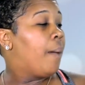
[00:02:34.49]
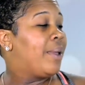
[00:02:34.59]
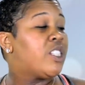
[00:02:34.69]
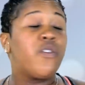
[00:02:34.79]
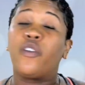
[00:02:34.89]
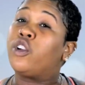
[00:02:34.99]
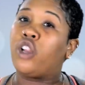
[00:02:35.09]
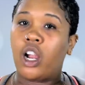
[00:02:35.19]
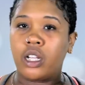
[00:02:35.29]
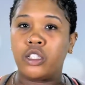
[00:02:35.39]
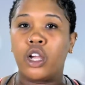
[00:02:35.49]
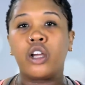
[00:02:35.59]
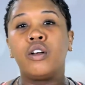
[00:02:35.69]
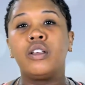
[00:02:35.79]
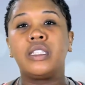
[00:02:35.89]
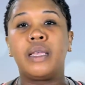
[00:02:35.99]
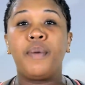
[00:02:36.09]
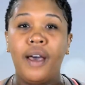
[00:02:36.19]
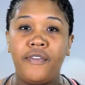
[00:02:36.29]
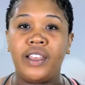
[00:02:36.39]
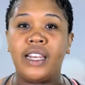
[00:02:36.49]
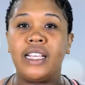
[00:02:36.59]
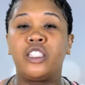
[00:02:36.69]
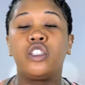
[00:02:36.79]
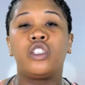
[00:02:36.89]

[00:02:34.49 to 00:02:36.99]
It's for dark circles and puffiness.